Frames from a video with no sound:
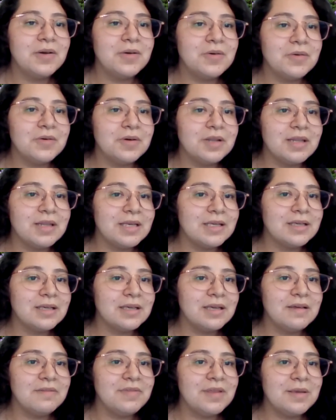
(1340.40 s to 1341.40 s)
Or like
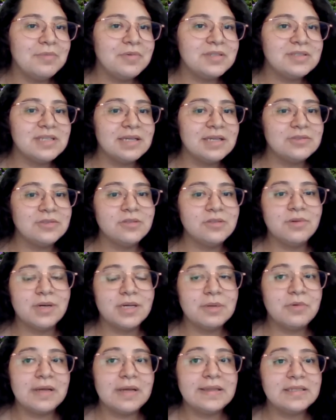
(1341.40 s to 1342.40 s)
if they would say, do you want
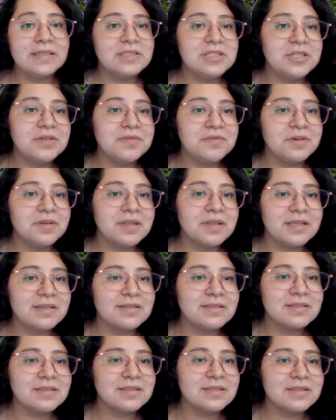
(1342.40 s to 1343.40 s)
to volunteer for
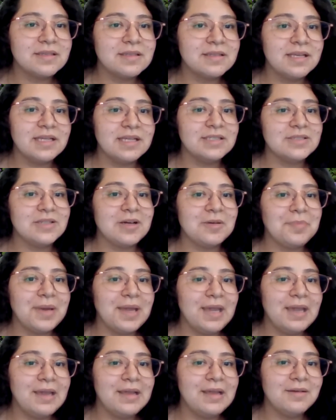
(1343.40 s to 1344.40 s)
this? Like it's not
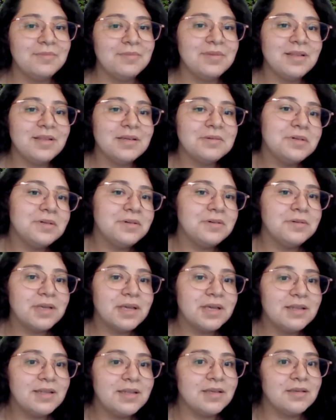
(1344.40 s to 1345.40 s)
paid. And I'd be like, well,
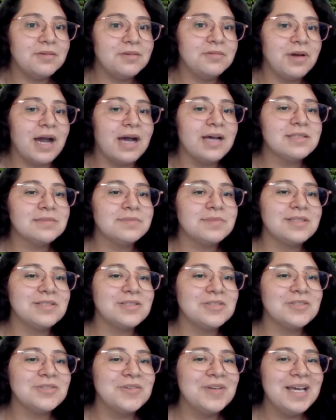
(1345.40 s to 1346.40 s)
okay, like you asked me
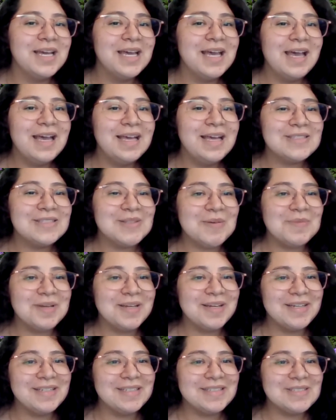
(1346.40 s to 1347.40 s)
to, so I'm
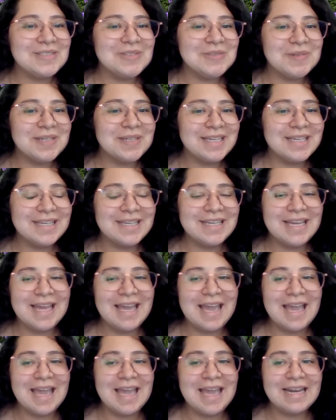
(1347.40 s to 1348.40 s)
gonna do it.
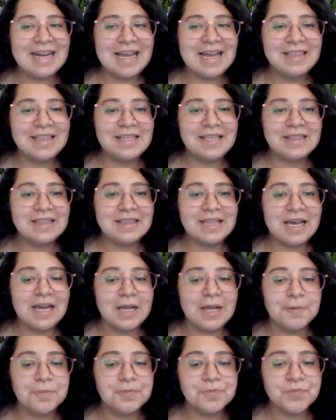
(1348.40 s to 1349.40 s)
And I think
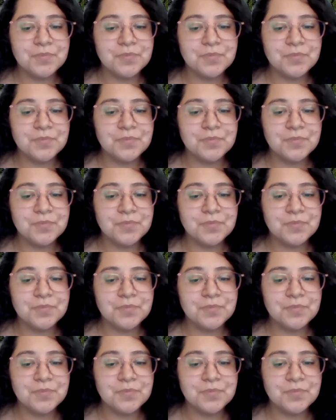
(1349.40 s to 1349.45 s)
that